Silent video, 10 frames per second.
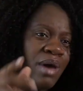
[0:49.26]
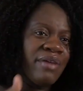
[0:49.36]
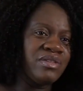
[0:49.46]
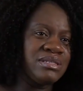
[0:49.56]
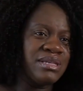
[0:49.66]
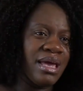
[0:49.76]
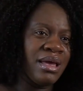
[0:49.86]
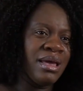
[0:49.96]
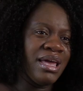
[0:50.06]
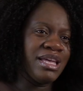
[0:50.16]
have to
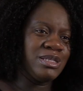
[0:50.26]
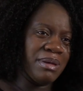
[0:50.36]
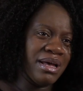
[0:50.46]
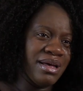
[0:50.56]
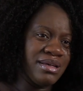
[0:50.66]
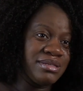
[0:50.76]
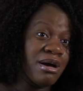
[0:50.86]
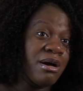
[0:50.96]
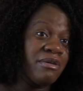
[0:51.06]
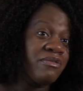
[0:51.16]
say, it's because
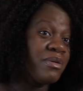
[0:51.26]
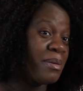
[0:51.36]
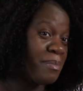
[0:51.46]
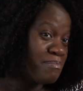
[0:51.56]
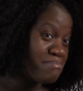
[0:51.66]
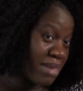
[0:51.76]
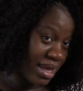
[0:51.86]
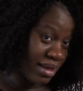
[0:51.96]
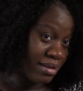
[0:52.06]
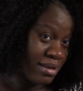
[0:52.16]
of me.